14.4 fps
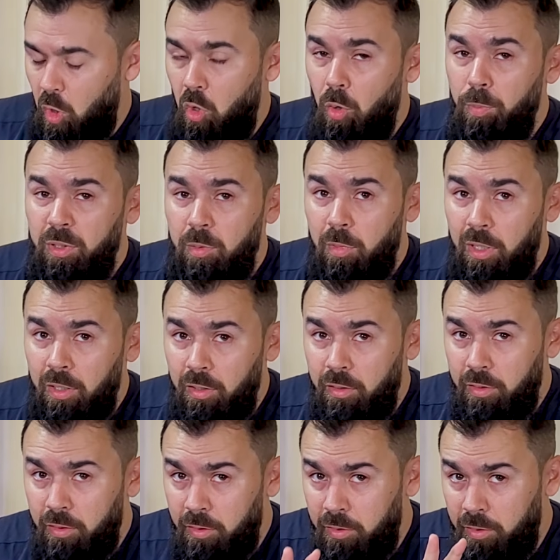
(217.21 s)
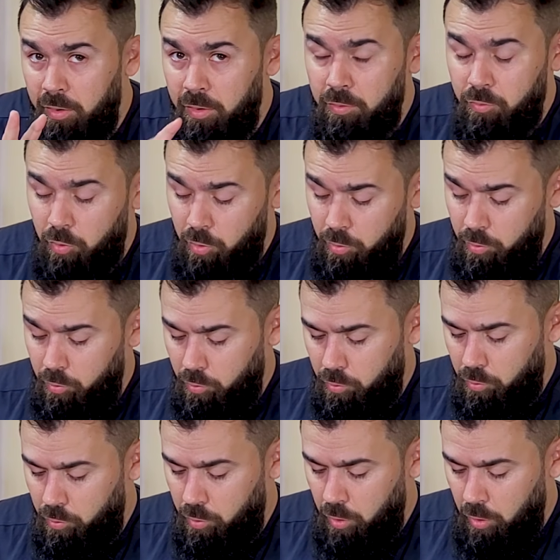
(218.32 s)
optimal is for you
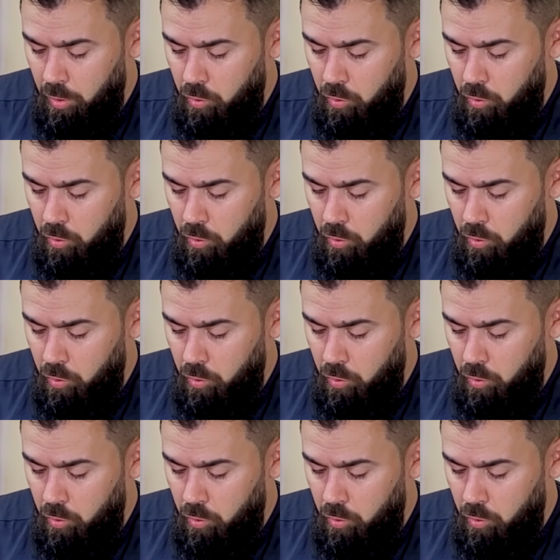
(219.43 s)
to